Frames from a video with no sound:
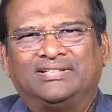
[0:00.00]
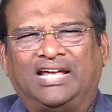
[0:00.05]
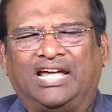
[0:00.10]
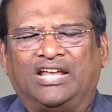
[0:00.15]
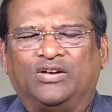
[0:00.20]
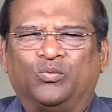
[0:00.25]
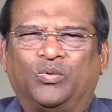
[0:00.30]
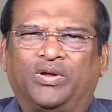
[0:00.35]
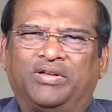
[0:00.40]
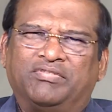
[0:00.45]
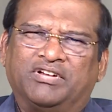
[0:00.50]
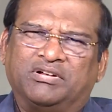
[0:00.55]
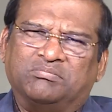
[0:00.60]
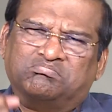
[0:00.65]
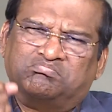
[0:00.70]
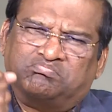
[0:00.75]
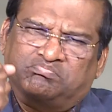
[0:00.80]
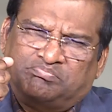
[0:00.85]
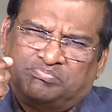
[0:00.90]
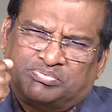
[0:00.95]
And we will
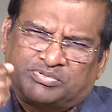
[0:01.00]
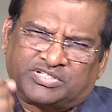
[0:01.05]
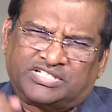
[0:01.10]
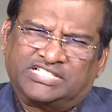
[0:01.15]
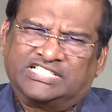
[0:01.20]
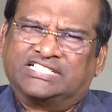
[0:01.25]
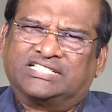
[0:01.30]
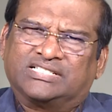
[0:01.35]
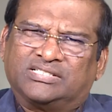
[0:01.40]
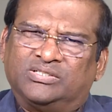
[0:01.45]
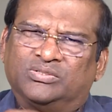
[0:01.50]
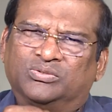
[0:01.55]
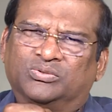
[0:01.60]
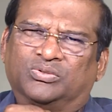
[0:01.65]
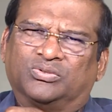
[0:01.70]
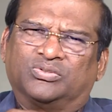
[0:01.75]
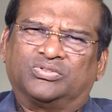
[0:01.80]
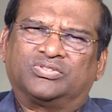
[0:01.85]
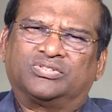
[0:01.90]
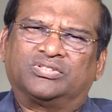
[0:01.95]
break
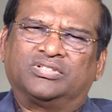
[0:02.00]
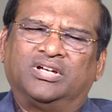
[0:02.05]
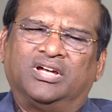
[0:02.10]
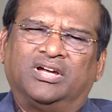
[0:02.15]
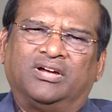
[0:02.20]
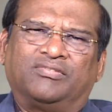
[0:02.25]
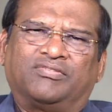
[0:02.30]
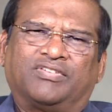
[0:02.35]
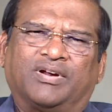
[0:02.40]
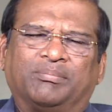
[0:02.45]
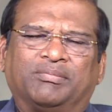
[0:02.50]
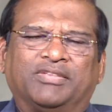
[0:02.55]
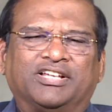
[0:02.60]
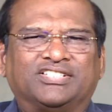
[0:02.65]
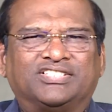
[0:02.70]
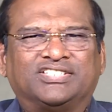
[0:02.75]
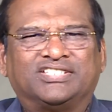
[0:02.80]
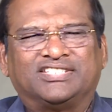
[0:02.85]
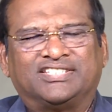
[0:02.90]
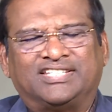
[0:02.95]
loose from
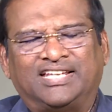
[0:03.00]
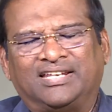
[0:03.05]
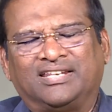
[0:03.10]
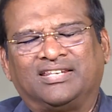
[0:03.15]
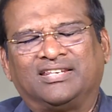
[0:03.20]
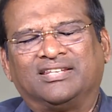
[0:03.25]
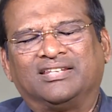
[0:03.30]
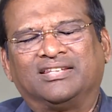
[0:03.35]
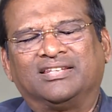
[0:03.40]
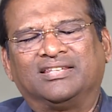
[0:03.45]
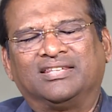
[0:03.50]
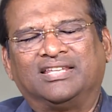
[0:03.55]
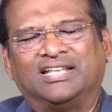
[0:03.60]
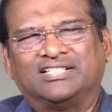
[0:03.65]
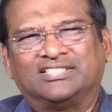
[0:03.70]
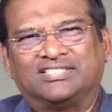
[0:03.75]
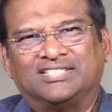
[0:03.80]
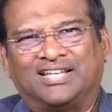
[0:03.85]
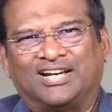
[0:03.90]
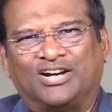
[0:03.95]
the sin
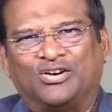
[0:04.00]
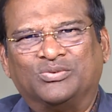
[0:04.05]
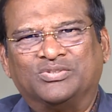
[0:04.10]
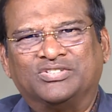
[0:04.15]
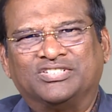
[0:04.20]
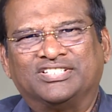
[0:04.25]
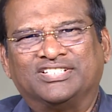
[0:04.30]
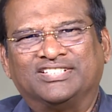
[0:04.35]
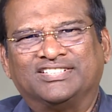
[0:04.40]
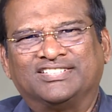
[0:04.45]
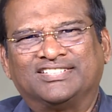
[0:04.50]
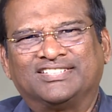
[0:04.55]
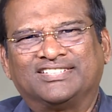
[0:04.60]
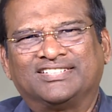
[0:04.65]
that surrounds us.